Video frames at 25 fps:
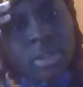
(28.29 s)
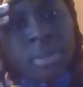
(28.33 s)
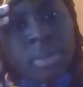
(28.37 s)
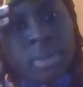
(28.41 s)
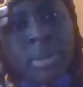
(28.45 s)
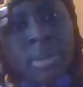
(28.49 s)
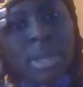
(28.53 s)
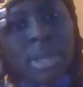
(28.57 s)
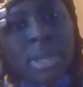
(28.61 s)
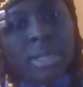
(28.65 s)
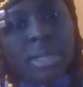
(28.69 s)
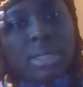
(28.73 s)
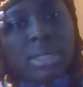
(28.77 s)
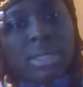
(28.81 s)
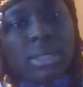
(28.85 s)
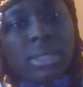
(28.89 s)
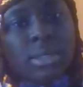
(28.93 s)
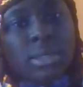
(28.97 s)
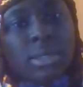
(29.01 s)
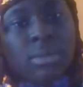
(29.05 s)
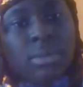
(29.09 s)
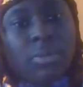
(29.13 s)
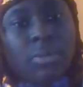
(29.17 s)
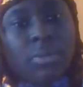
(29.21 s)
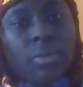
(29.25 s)
them on
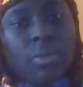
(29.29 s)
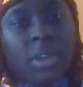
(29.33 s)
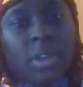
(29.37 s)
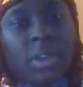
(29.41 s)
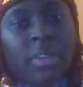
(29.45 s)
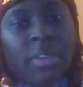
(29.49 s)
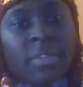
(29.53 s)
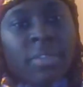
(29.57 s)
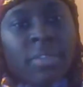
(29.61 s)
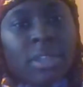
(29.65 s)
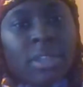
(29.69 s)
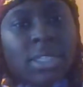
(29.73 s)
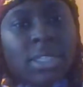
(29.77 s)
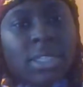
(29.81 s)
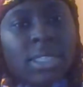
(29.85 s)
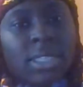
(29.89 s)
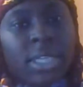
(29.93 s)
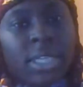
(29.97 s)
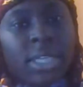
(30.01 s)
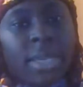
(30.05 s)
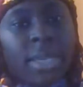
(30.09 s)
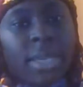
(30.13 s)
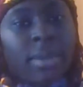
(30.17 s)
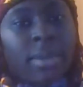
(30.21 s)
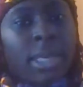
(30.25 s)
with the
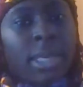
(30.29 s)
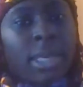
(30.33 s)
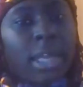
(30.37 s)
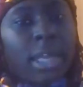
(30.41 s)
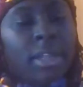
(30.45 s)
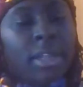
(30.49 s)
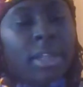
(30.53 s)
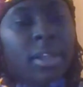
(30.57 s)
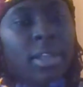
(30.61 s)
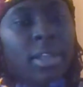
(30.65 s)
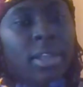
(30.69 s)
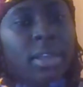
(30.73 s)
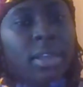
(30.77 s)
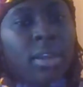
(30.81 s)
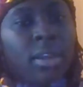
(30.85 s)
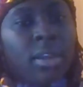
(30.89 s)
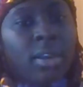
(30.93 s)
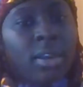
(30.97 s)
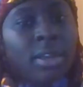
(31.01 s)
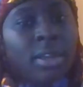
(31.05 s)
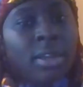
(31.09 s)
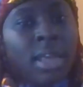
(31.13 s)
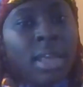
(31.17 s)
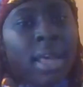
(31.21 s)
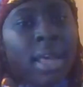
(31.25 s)
same colored
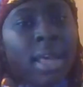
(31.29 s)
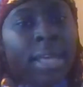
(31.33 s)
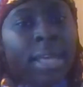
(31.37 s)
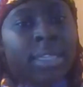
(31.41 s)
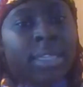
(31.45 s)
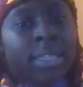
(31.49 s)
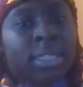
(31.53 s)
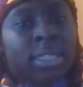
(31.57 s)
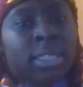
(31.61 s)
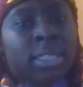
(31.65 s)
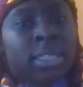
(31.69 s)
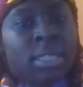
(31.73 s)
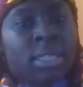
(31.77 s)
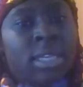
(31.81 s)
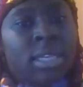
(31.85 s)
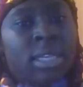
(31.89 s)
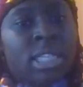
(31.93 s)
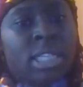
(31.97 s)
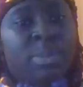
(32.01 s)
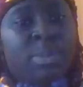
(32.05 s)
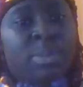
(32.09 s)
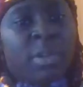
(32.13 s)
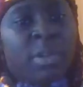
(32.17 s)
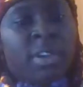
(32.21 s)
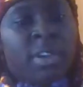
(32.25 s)
yarn as
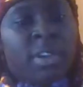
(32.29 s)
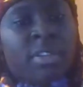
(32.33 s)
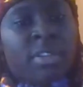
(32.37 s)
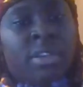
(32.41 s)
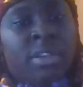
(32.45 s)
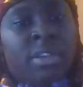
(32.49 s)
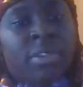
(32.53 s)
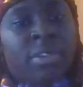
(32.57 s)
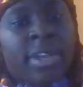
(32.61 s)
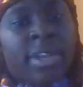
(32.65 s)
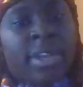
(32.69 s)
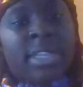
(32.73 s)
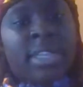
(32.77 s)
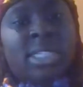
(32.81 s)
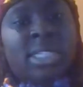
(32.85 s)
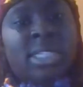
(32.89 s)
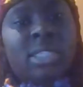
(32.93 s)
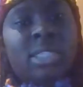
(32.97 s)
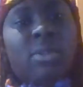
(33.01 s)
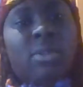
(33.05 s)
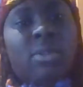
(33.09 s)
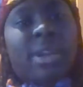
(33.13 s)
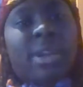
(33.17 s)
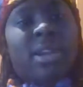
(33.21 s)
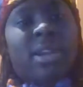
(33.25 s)
each board of the granny
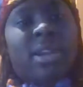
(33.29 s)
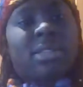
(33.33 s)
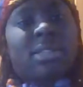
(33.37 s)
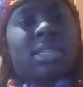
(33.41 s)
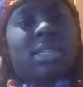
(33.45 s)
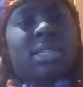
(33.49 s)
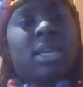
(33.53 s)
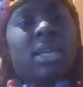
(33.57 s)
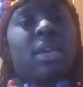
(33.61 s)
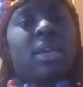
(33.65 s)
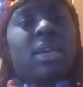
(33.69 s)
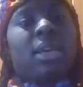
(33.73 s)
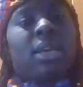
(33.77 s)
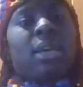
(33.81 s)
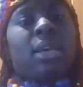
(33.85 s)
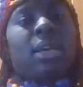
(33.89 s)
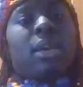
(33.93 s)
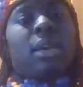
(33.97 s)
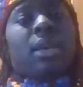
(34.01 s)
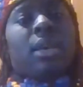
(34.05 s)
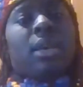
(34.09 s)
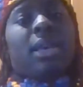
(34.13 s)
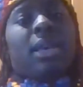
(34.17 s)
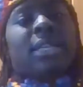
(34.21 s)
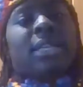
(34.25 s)
squares
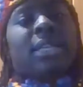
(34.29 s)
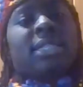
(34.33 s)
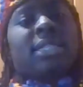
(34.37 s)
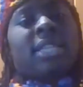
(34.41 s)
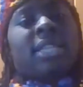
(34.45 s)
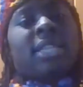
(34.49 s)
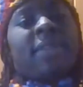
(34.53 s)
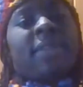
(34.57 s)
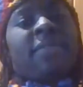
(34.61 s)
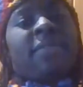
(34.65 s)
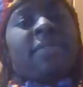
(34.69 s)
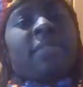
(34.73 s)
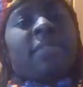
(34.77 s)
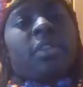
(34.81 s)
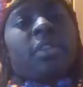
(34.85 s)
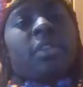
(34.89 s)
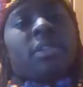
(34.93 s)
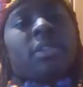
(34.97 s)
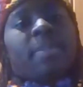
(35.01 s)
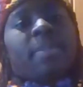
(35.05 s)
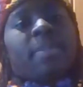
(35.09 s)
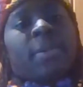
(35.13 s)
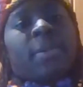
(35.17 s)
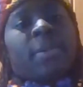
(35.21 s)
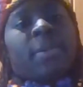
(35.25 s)
except
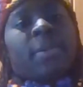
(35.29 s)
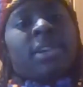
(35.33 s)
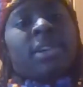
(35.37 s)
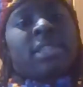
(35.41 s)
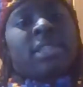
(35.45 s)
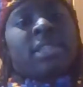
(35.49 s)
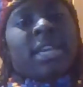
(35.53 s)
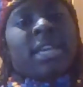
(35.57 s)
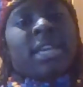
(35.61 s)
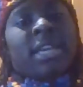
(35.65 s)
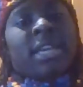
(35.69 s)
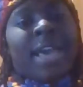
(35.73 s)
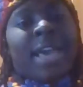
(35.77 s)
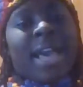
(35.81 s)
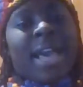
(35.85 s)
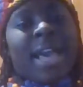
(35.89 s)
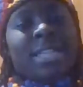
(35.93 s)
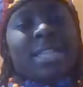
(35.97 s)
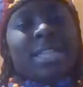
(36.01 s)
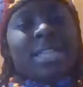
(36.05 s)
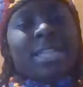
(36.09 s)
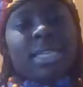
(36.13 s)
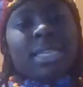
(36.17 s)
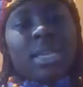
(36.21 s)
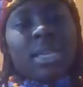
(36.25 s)
for the border of the
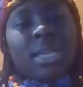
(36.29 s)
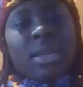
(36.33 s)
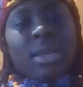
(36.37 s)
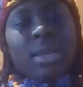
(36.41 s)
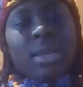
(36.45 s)
hat.